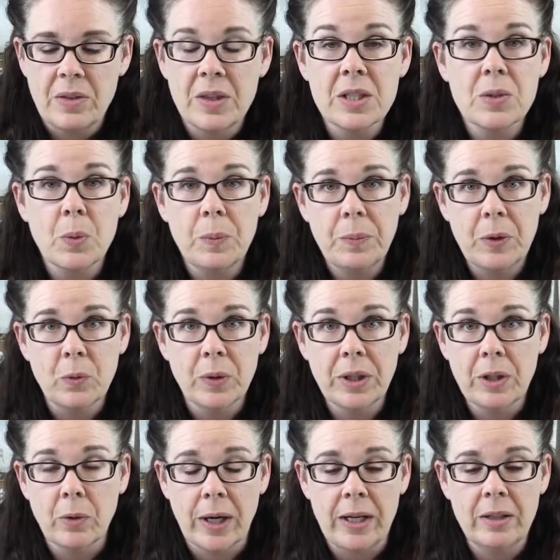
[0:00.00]
would be really
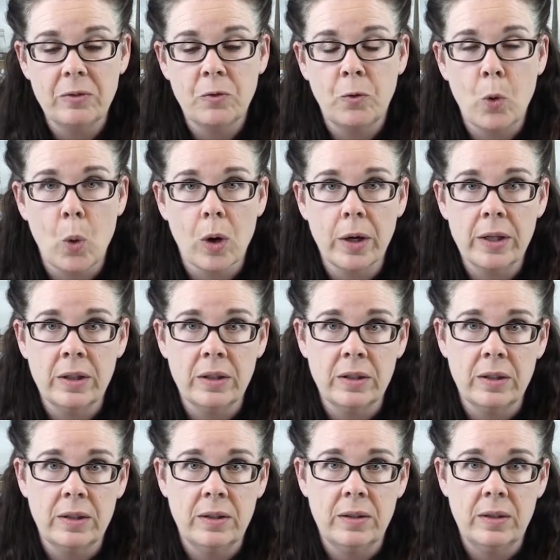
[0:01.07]
great for
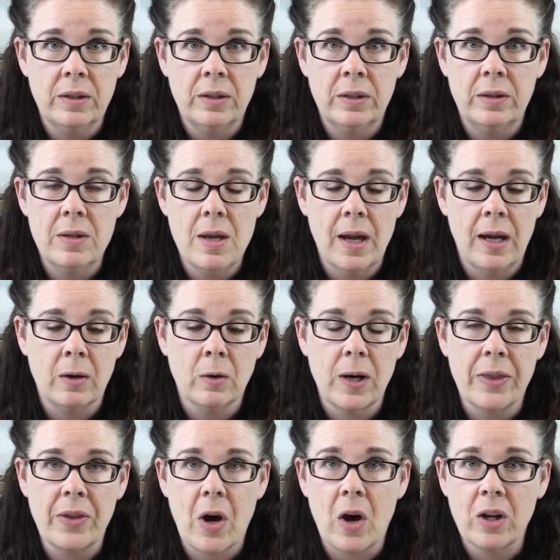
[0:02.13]

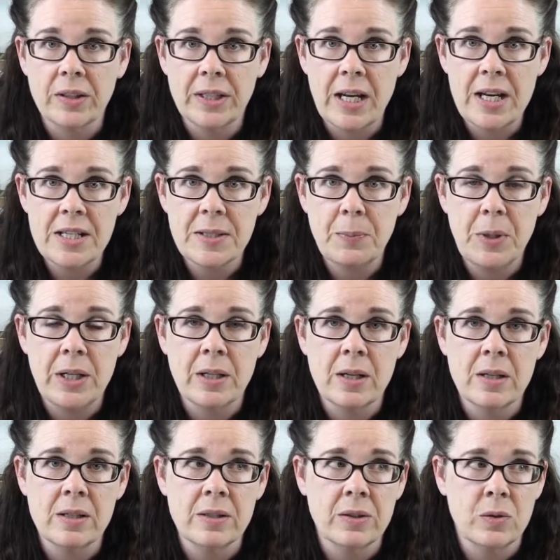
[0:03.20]
around the holidays,
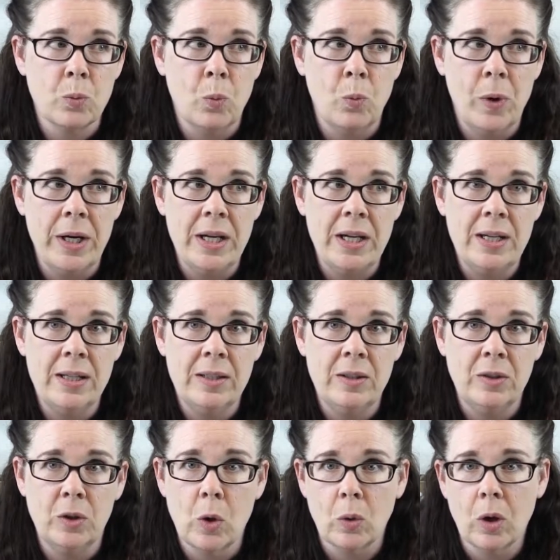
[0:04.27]
because we
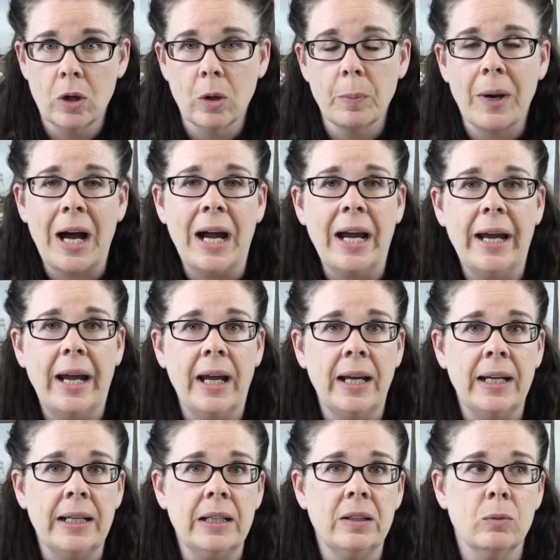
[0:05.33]
no longer buy
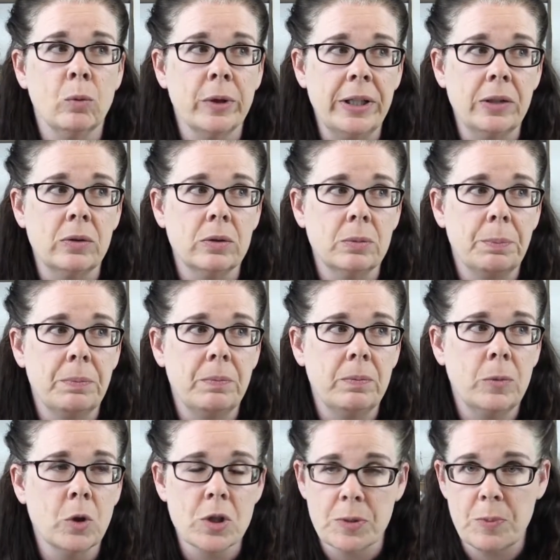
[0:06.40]
a real
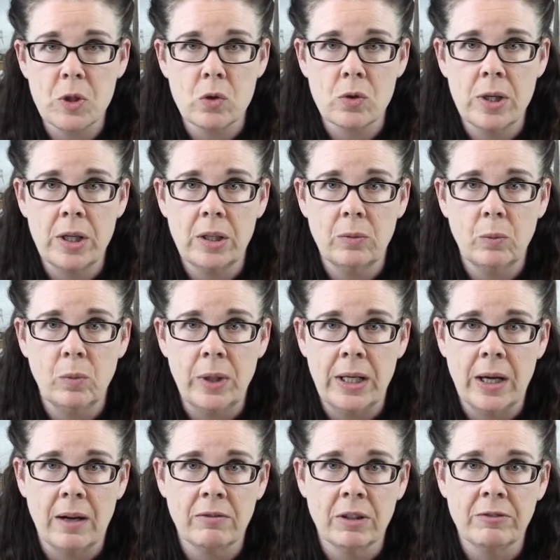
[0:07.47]
Christmas tree. We
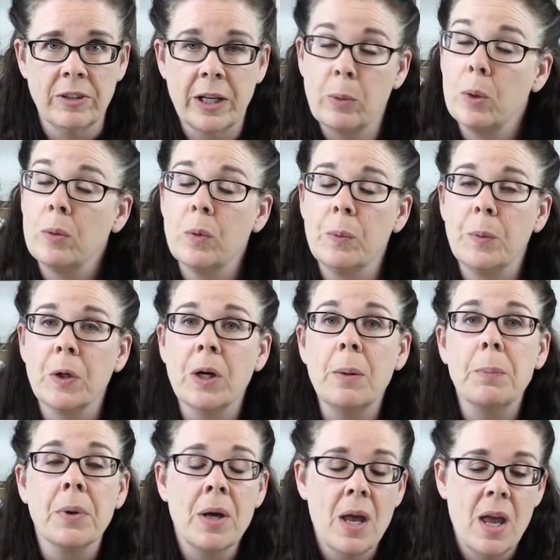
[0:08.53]
have a fake one we put
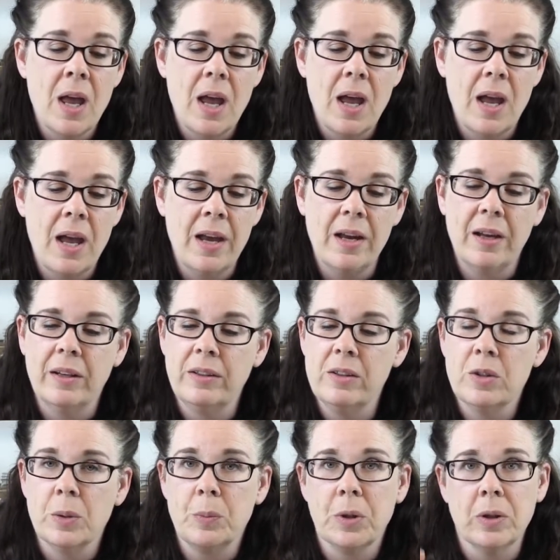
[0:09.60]
up, and you
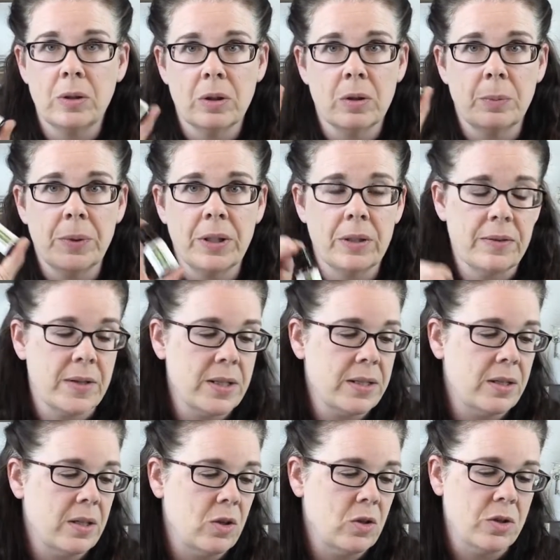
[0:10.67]
could put a little bit of
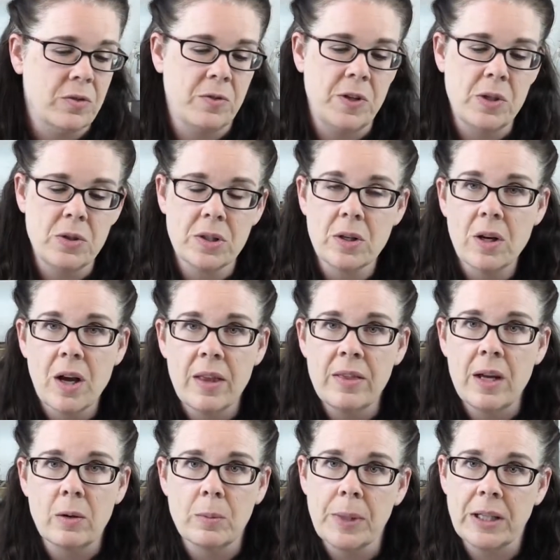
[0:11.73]
this in your diffuser, and
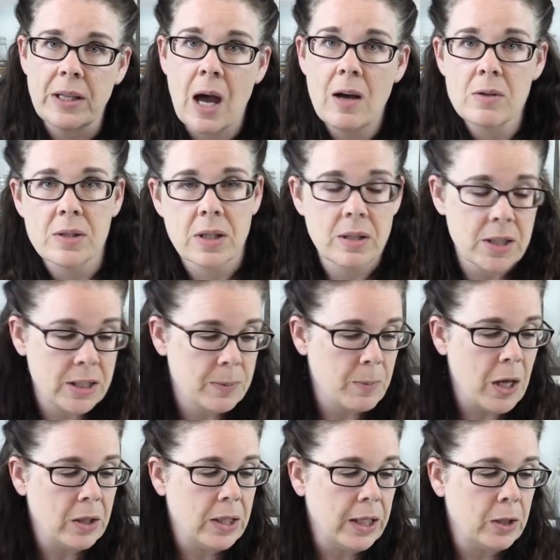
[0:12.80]
then it'll make the house
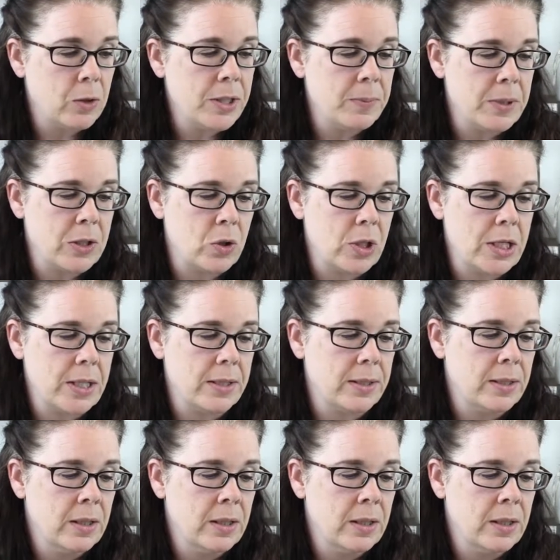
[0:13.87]
smell like Christmas trees.